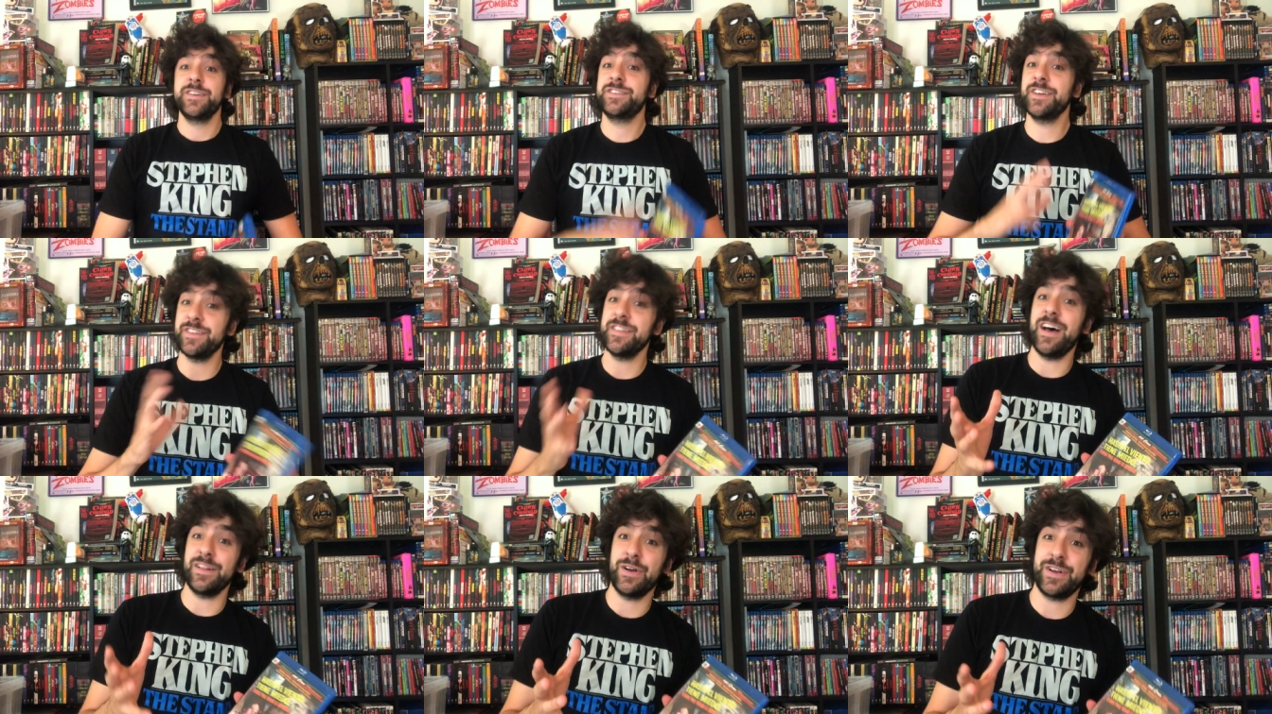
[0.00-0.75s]
does
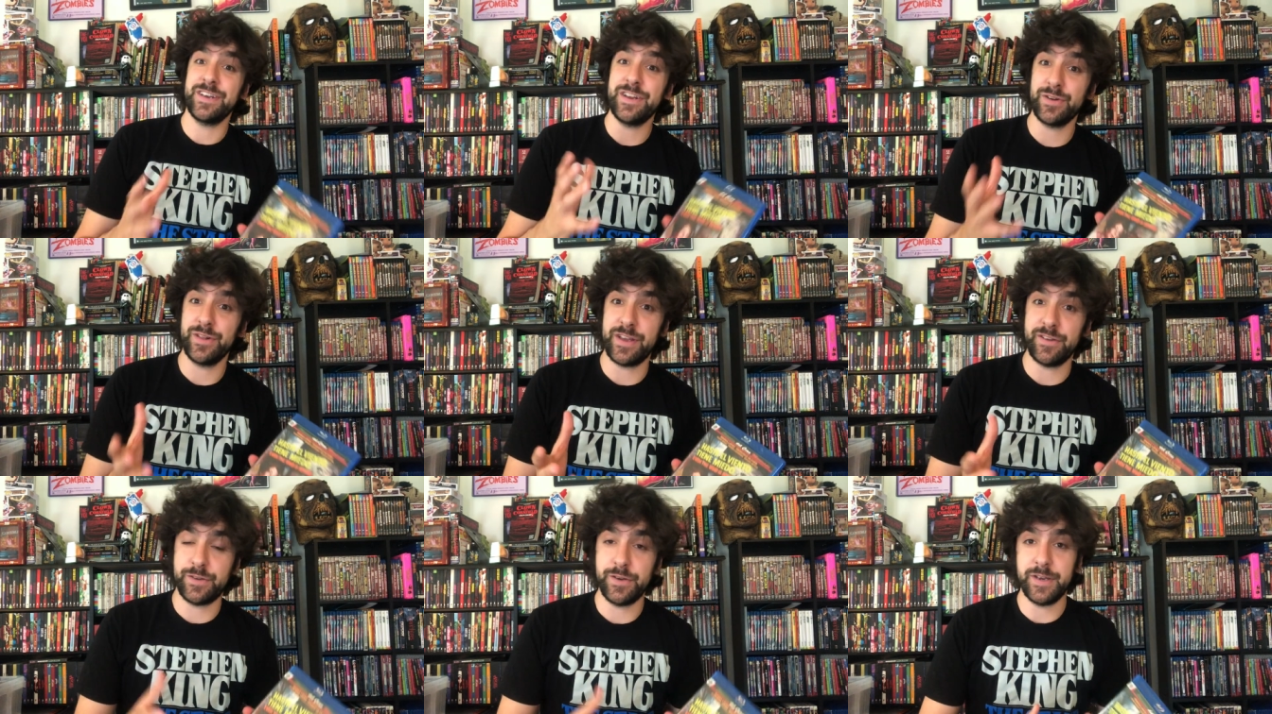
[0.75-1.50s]
not look nearly
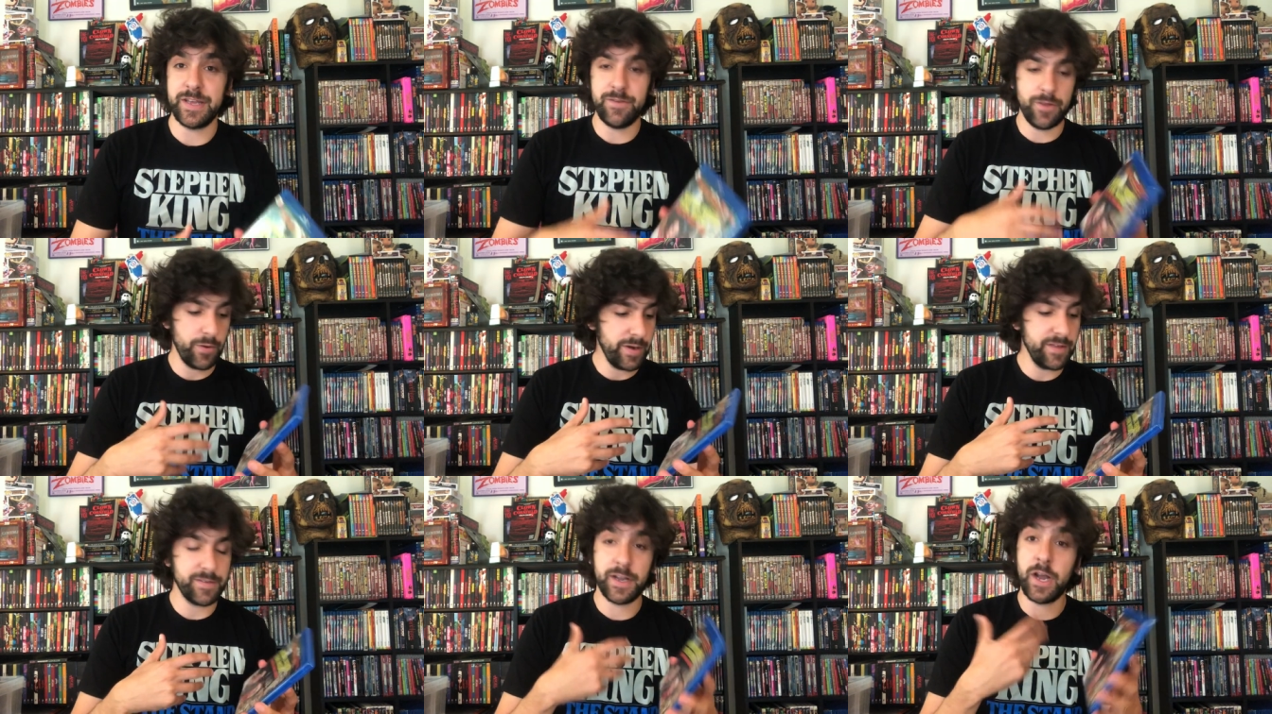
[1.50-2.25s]
as good, even though it
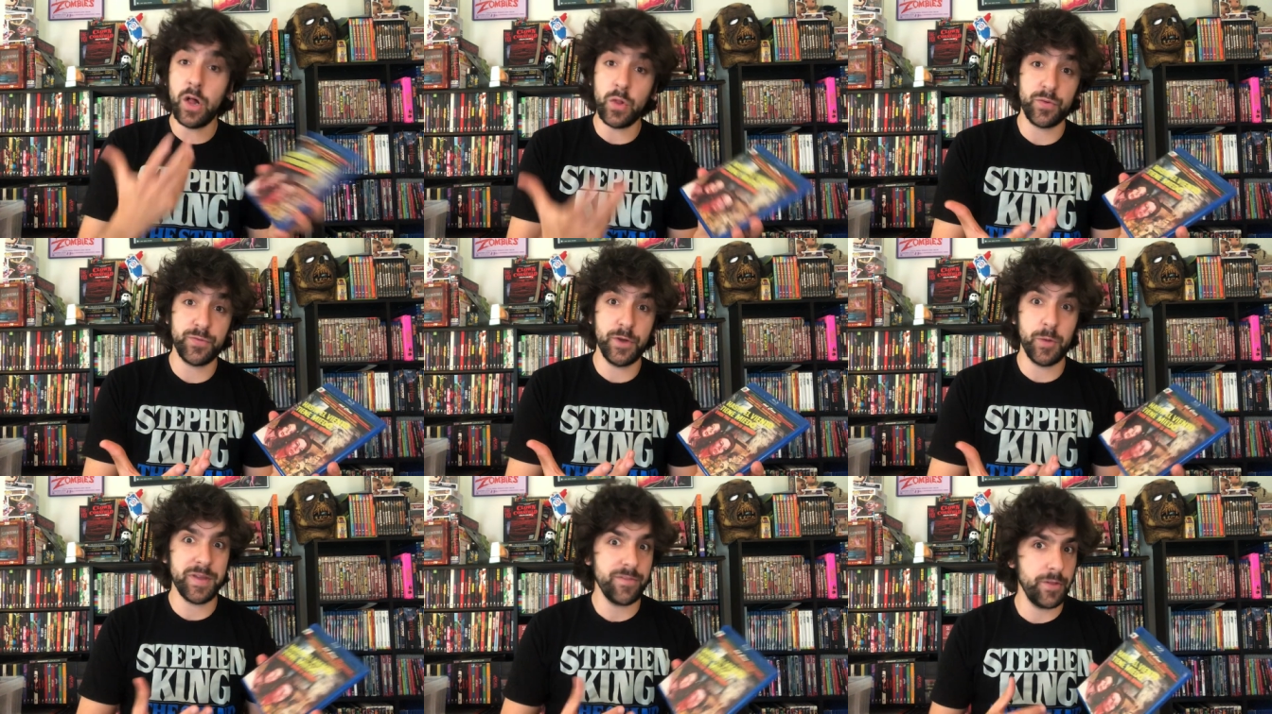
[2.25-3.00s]
is a color
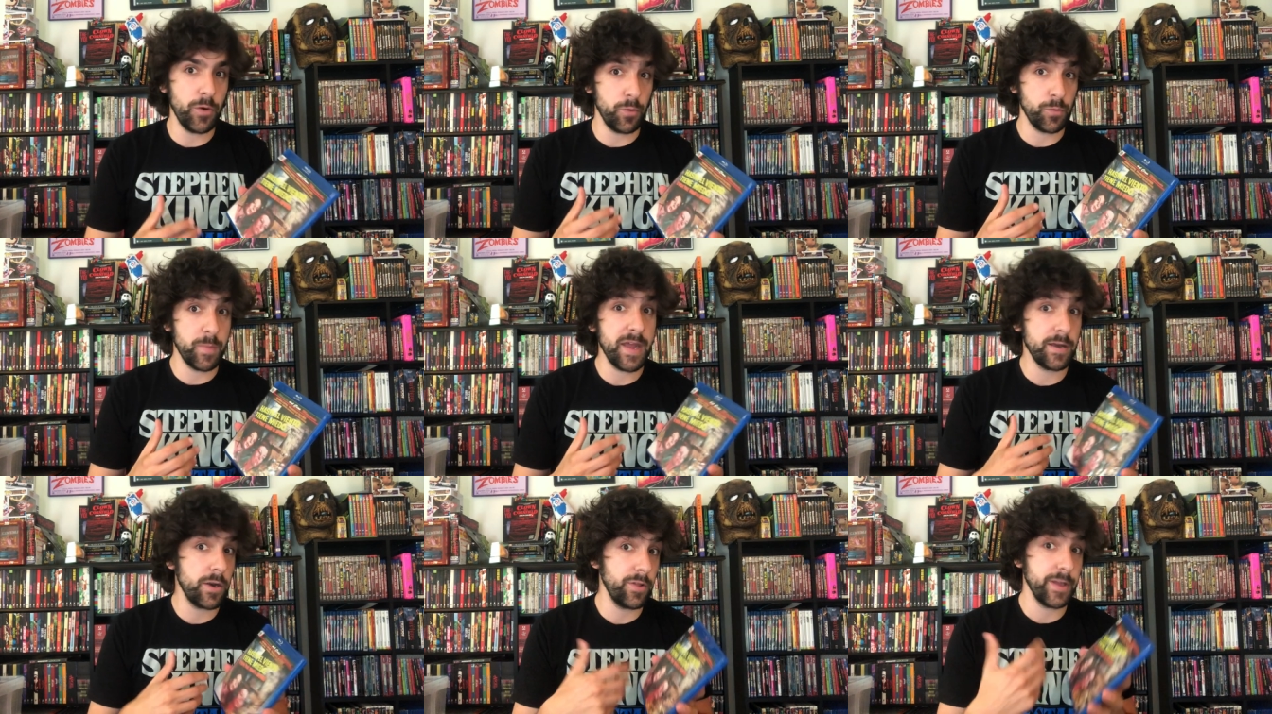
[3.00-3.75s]
film, even though it was
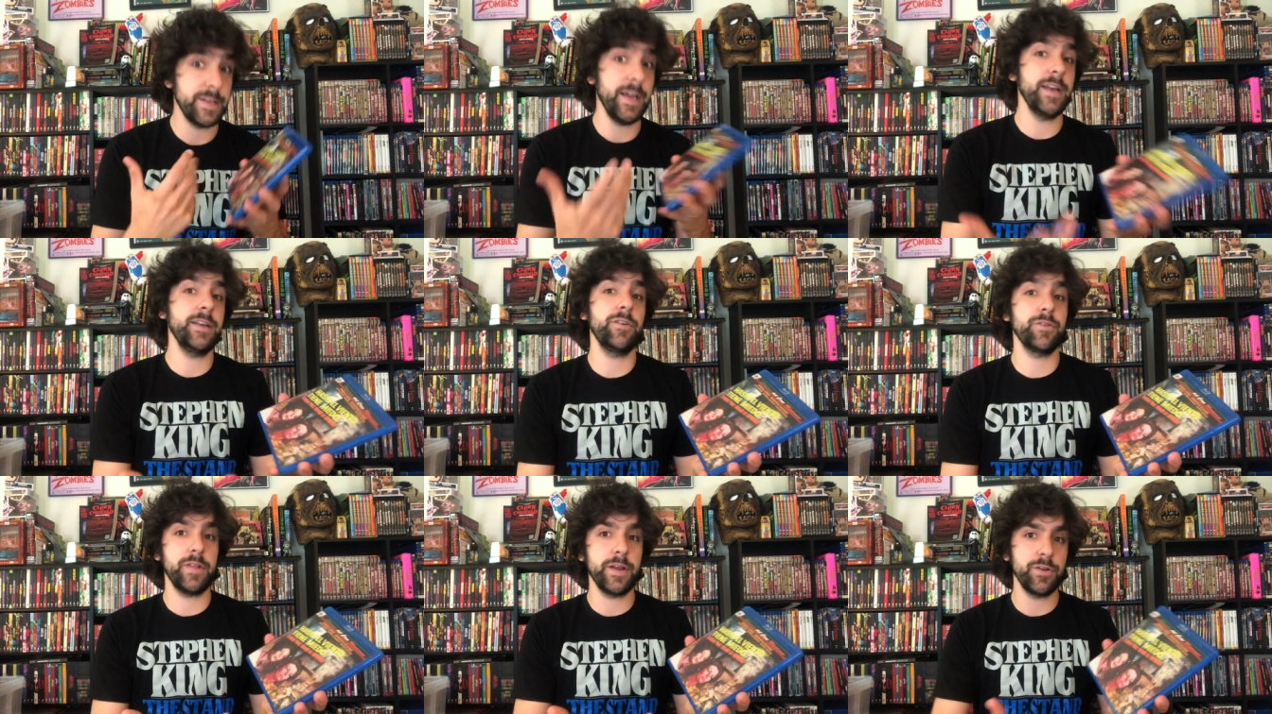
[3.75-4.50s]
made nearly 10
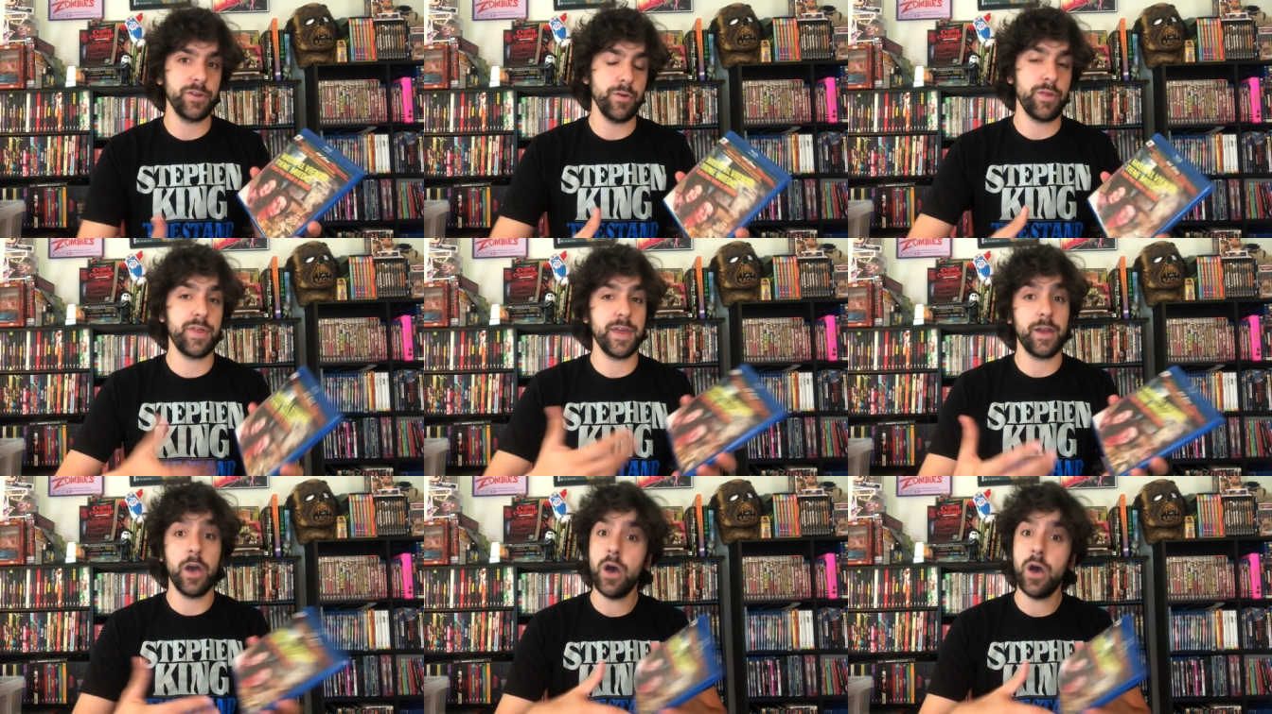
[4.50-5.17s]
years later, you'd think,